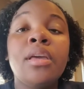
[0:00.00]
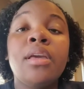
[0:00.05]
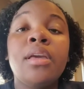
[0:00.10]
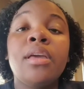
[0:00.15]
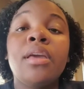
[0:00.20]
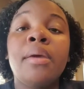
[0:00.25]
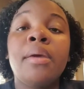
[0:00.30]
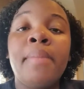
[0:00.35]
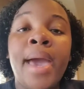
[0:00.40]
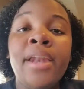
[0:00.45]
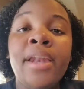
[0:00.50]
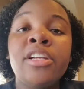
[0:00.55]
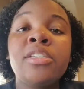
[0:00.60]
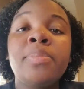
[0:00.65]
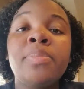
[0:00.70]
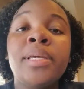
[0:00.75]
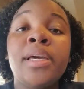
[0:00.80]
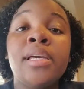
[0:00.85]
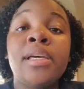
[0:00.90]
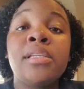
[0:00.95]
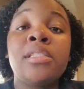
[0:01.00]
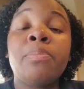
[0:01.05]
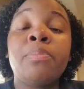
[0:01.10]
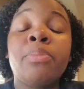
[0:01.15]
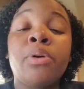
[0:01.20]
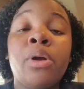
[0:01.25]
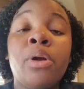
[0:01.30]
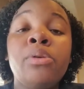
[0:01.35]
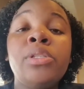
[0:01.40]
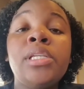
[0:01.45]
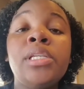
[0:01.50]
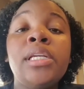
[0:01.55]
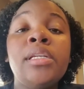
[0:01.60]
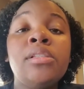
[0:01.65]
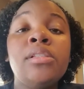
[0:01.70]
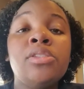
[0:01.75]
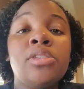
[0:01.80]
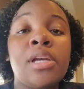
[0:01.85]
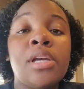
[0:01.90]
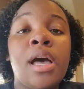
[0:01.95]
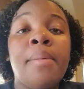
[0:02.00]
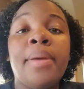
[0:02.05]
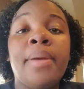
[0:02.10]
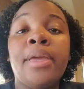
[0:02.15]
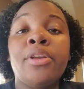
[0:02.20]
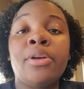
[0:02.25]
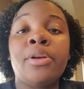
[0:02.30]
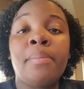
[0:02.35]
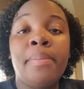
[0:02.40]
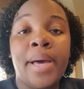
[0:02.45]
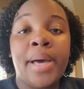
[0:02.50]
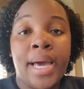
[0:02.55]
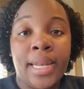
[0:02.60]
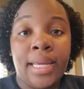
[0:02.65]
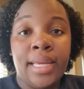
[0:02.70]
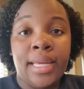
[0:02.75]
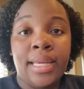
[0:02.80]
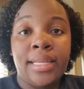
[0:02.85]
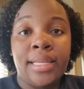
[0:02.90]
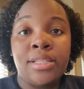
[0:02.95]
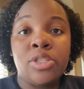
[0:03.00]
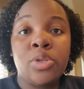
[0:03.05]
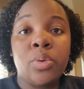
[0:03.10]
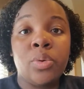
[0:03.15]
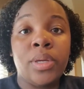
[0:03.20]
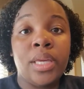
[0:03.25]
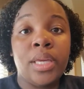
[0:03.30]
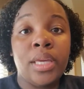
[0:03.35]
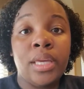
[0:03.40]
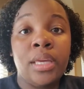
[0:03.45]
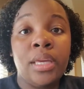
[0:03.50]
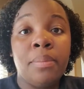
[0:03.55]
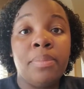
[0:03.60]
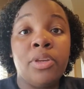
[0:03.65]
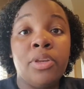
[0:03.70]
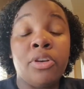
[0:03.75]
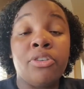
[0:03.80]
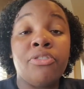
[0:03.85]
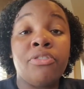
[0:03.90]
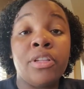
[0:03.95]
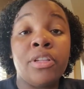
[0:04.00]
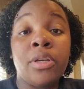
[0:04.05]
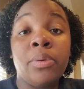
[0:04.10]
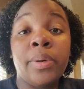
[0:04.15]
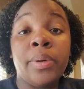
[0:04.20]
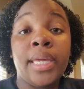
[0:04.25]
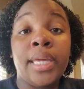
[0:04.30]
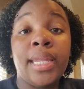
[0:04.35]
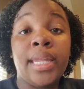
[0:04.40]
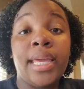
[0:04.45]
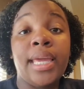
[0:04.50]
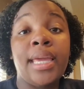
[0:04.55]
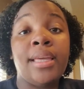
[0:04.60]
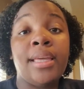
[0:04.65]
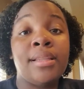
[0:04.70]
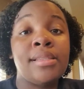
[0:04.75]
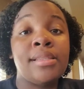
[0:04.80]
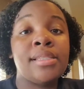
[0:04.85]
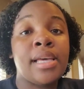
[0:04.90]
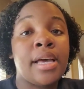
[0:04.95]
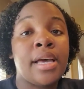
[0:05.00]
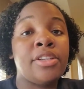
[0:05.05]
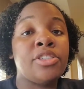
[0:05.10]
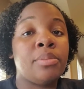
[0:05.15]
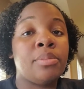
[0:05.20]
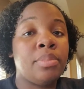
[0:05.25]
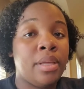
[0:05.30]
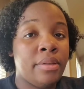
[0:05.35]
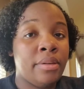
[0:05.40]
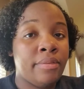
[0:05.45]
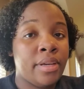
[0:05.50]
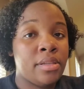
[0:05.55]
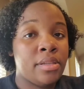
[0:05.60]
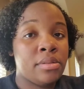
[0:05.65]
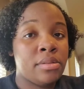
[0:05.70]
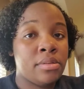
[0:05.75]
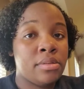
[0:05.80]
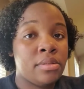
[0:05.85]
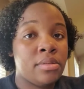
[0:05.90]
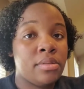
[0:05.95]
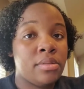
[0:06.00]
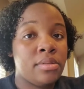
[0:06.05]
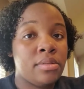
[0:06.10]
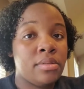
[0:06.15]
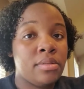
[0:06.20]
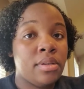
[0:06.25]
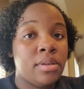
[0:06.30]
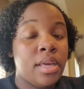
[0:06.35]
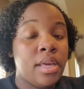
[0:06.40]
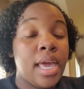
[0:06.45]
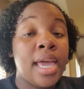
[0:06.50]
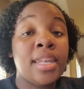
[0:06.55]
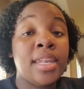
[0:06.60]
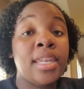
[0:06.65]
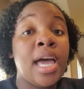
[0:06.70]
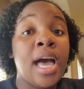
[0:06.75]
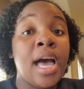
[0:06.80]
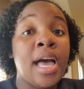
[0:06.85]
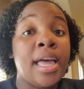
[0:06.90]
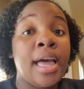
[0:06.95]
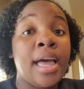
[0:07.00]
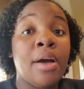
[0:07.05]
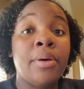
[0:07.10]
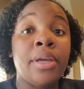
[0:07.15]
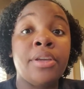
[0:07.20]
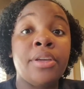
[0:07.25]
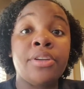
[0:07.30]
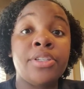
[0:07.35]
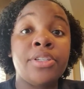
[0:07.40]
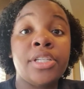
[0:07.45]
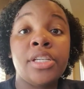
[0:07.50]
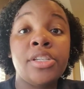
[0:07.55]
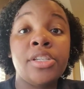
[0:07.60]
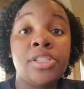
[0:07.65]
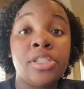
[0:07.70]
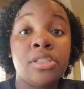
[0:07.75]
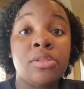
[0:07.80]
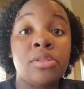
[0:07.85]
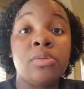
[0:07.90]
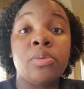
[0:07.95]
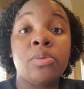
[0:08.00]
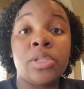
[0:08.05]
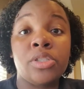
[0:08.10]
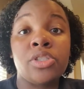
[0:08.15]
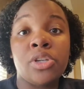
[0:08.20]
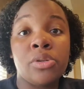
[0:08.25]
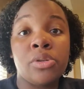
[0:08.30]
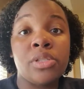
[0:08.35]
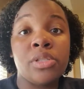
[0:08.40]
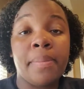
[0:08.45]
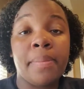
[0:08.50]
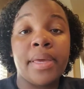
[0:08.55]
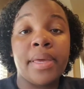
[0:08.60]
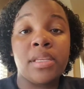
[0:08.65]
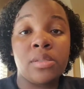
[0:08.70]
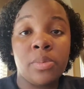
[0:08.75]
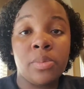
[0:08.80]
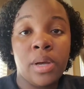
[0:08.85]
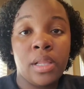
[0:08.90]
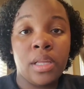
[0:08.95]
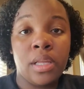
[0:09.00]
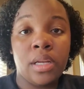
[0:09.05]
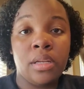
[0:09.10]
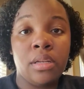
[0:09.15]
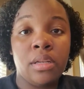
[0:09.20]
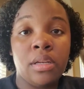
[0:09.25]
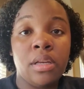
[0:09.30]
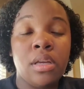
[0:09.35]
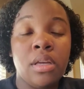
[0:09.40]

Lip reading: It matters because protein's job in your body is to keep your fluid inside your blood vessels and not out in your tissue, which shows up as swelling.